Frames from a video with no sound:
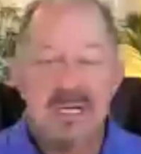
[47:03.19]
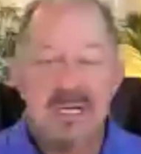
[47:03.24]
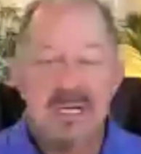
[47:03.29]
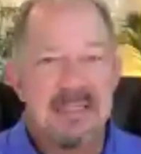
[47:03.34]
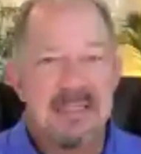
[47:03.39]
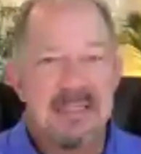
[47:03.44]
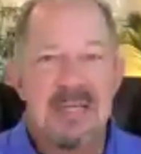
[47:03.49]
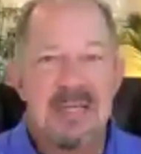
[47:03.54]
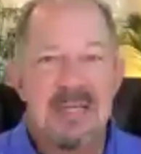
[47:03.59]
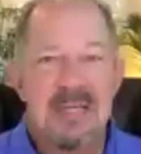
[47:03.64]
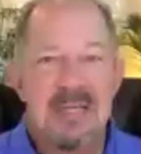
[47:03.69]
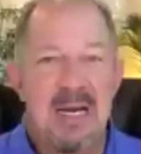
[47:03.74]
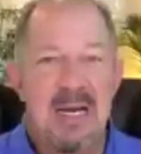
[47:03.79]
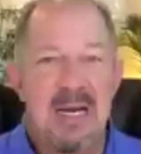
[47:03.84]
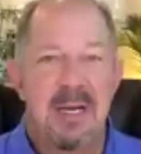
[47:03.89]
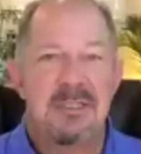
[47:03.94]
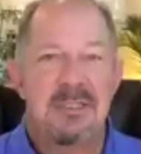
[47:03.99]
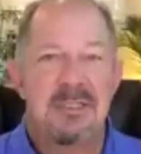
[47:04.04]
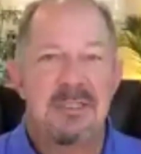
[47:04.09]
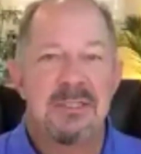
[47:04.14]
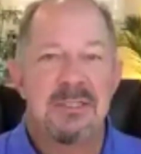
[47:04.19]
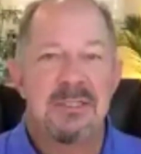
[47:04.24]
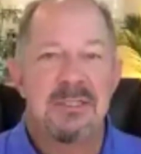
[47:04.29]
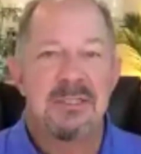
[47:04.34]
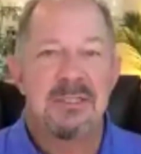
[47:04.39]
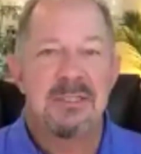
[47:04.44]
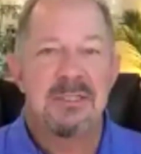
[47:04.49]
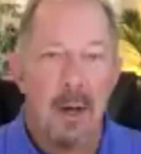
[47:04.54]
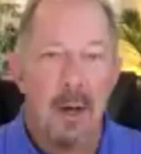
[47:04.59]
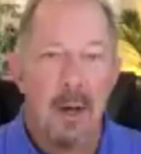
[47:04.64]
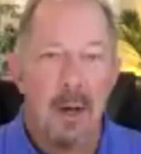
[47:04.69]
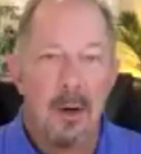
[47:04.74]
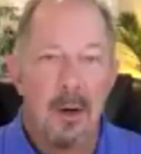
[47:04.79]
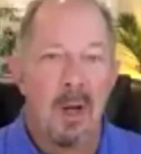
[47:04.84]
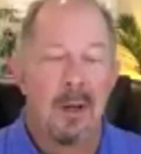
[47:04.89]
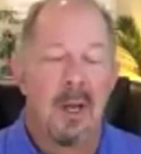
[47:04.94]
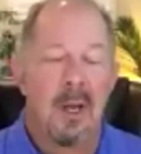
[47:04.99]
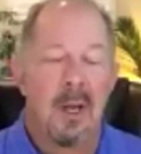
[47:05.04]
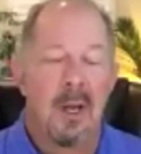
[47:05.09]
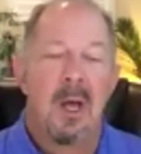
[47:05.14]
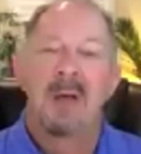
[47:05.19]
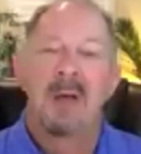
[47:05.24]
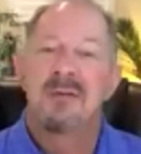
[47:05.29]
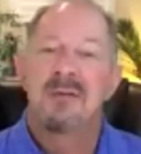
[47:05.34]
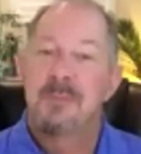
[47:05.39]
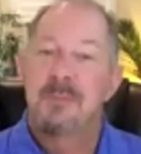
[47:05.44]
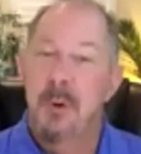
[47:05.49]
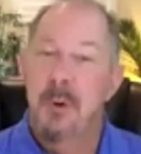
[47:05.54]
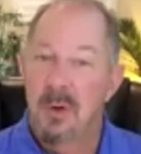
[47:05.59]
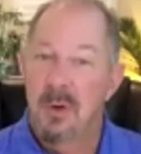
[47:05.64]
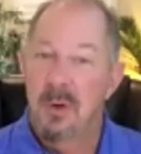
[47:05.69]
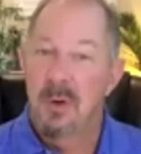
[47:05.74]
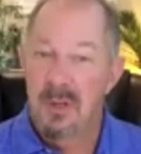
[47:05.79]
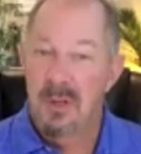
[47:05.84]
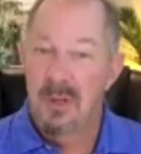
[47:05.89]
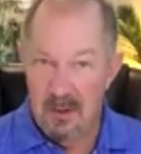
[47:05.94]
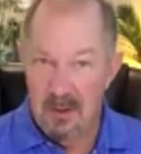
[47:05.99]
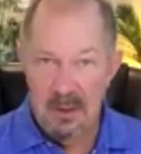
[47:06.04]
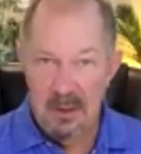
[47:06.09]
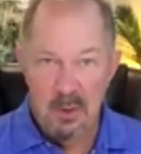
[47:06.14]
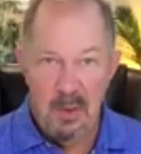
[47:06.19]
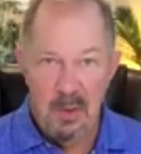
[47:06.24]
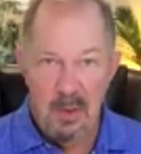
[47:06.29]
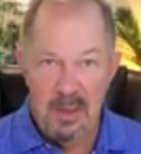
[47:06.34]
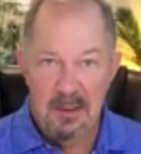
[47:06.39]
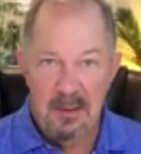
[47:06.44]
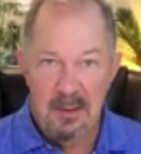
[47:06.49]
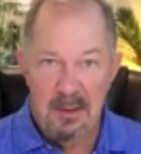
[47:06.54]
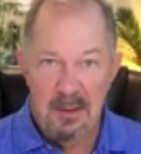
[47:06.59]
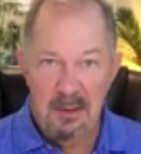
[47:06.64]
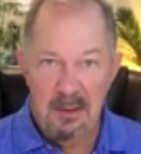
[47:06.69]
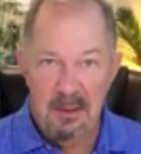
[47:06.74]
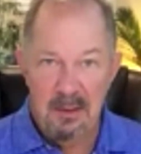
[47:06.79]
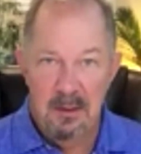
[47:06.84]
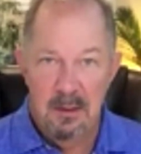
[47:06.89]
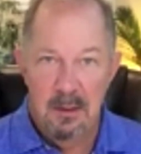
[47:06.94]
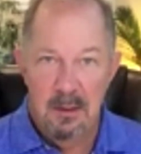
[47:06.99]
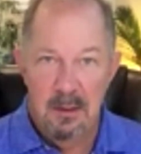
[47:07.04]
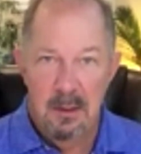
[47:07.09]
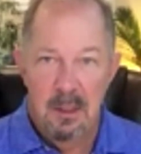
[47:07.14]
this is Database 101. I've spoken very quickly,